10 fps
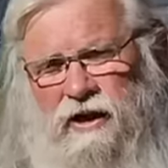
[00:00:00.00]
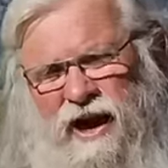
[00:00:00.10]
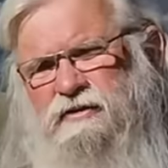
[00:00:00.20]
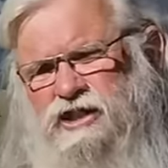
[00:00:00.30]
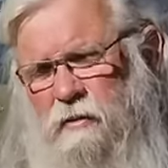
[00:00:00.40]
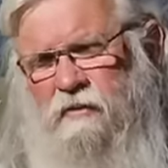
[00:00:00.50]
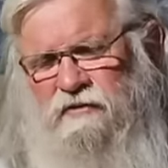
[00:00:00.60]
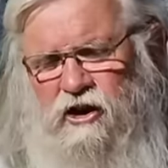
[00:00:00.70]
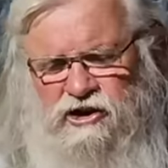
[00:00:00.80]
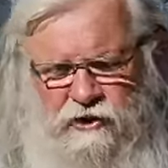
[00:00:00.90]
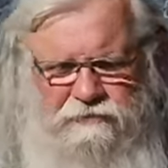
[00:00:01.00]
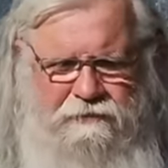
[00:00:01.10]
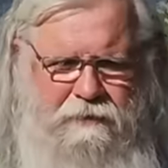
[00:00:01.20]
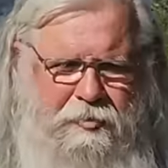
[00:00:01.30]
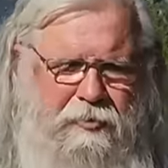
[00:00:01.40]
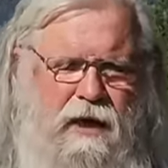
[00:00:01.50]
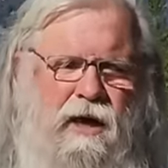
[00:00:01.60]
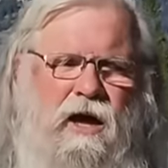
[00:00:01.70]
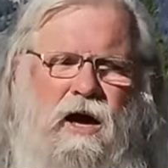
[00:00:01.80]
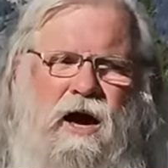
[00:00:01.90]
kind of a separate function.
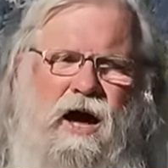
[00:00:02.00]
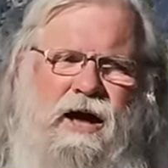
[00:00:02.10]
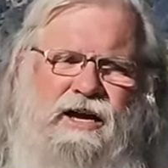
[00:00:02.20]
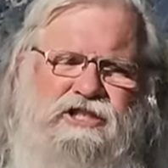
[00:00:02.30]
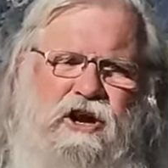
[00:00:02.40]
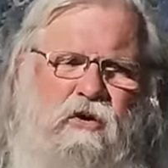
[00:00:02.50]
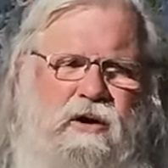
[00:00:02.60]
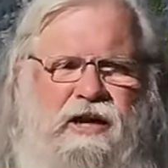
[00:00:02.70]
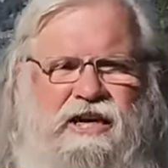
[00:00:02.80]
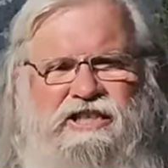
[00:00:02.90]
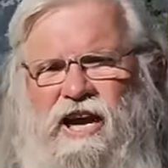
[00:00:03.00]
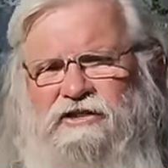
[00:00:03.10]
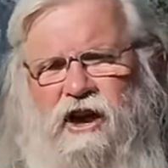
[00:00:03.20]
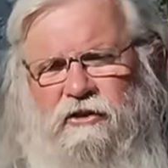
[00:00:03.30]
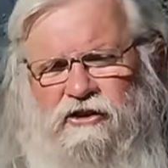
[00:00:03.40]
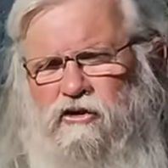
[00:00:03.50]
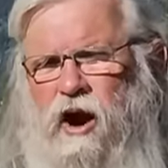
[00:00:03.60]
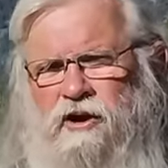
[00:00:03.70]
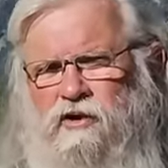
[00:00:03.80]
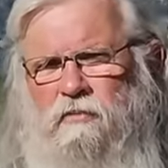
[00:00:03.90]
And so he said that the
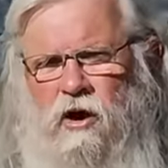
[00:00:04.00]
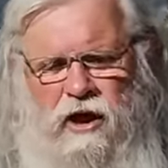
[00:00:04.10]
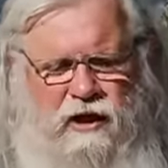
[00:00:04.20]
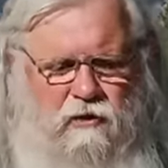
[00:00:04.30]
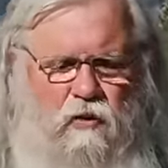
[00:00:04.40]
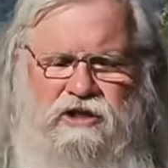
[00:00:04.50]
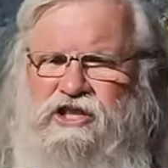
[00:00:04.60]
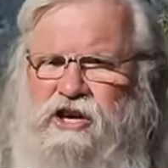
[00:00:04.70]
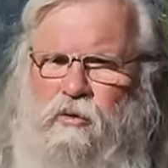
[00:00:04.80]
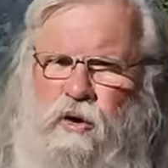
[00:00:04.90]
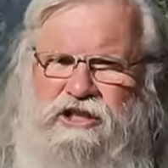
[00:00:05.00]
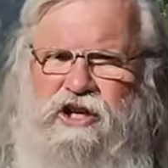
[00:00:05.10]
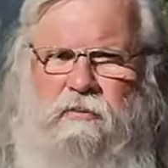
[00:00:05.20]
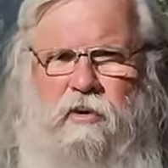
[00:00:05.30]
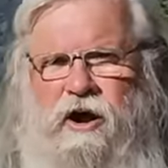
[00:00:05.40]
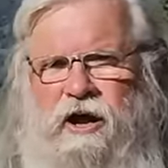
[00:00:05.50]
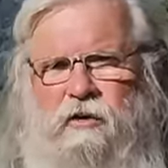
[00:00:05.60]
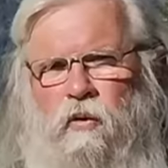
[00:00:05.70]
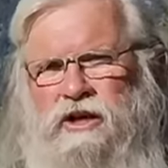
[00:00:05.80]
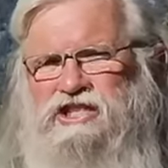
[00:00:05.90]
triune brain was the original
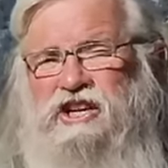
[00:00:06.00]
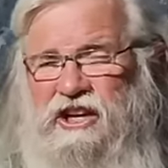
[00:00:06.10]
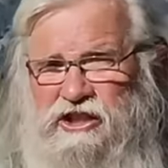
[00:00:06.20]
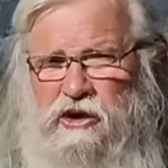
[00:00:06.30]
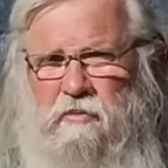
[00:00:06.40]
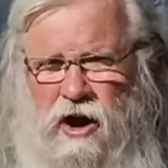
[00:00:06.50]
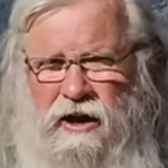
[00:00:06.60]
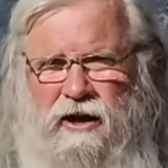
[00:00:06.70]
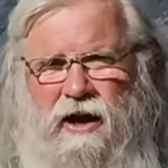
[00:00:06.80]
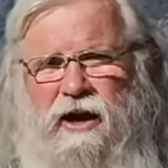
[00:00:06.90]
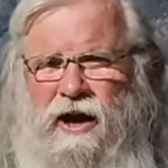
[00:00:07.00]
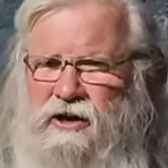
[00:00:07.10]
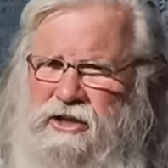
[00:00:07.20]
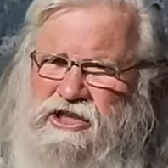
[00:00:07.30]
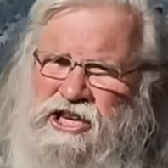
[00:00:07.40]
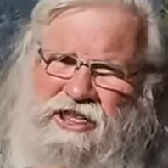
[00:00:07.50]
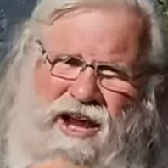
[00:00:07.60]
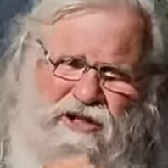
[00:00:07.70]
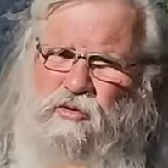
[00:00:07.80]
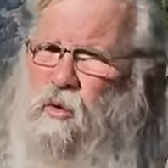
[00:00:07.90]
brain, was the lizard brain. And you can see
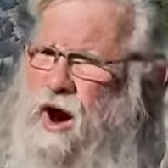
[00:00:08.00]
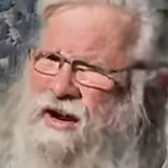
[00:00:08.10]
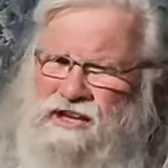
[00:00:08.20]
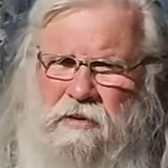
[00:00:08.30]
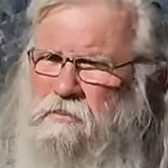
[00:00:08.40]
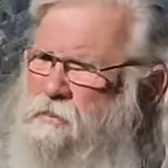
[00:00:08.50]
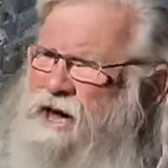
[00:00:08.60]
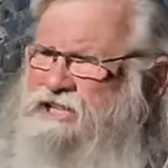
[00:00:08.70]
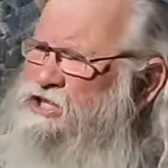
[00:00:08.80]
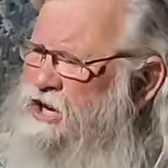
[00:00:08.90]
that it's right at the base